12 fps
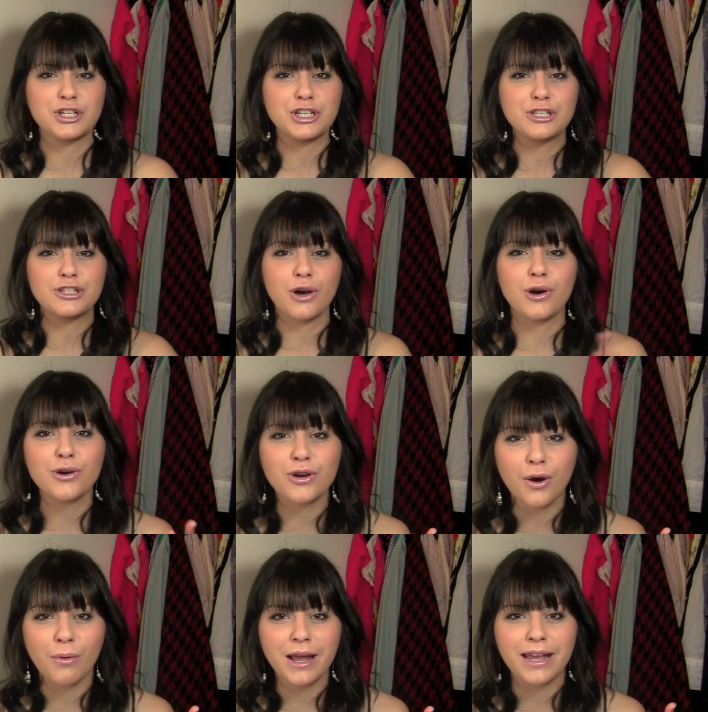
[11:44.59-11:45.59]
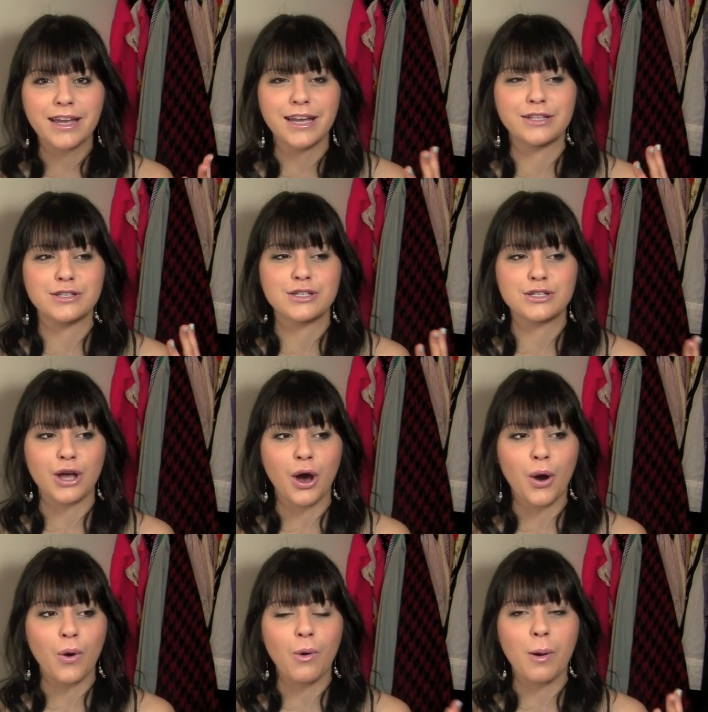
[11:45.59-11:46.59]
She's so outgoing and
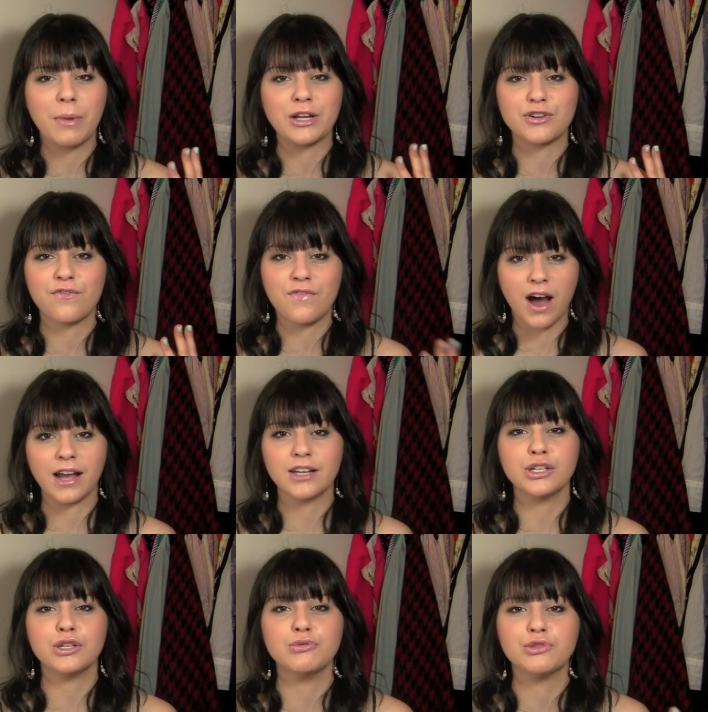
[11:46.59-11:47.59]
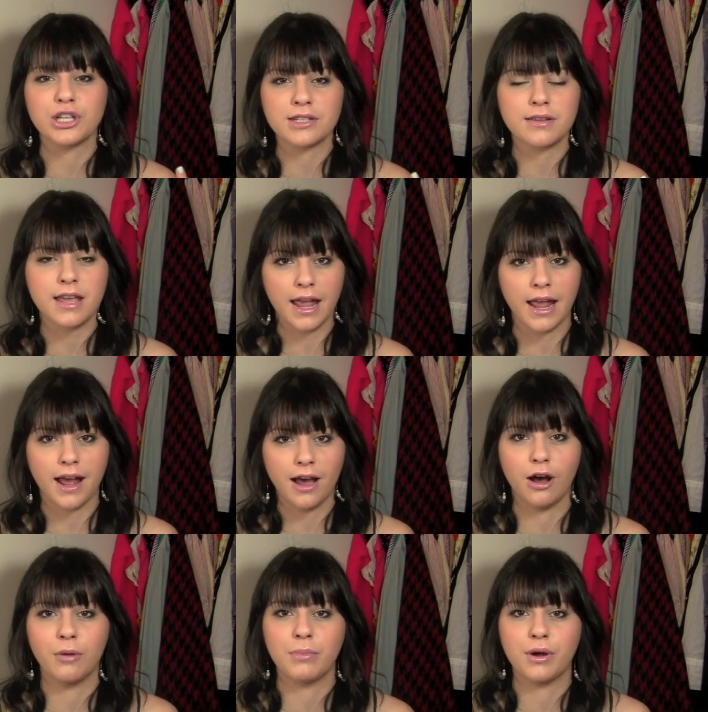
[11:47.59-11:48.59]
so much fun. You just can't
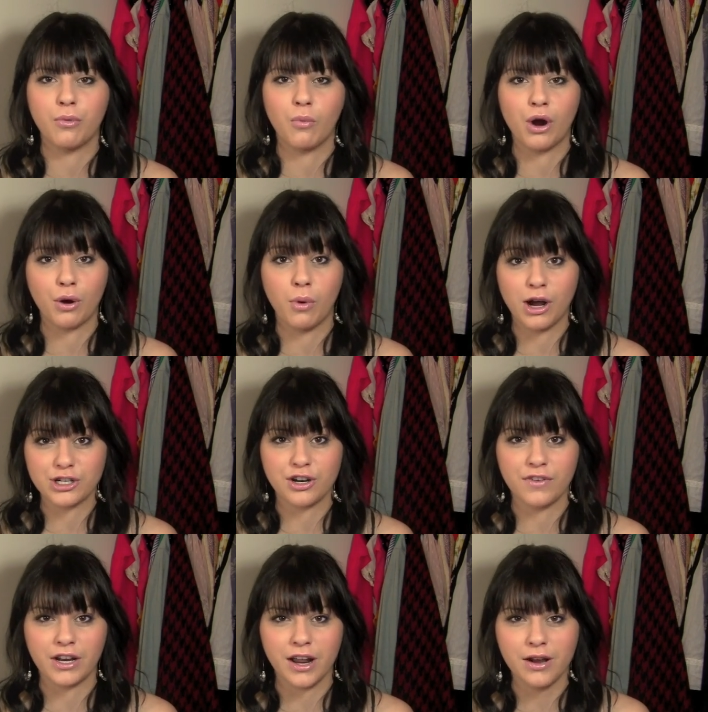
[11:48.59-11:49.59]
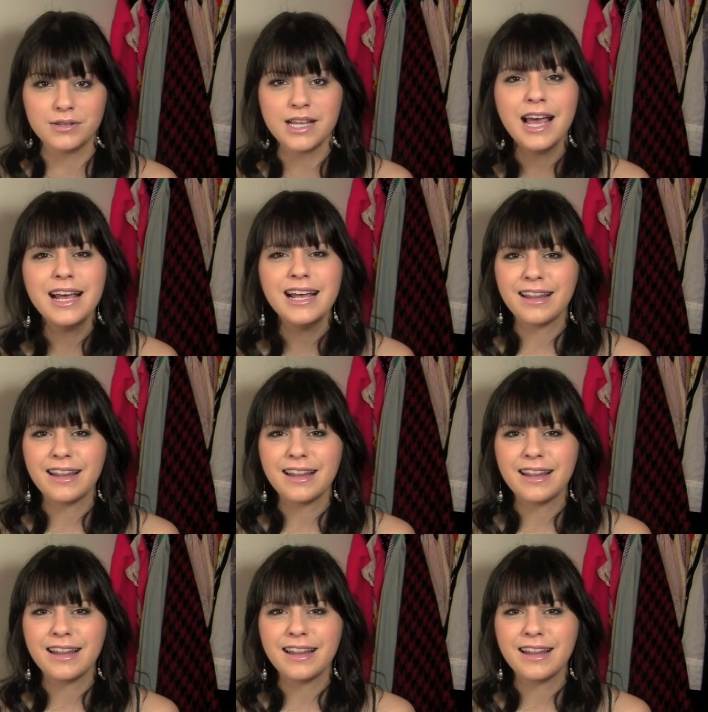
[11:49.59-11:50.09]
help but want to watch her videos.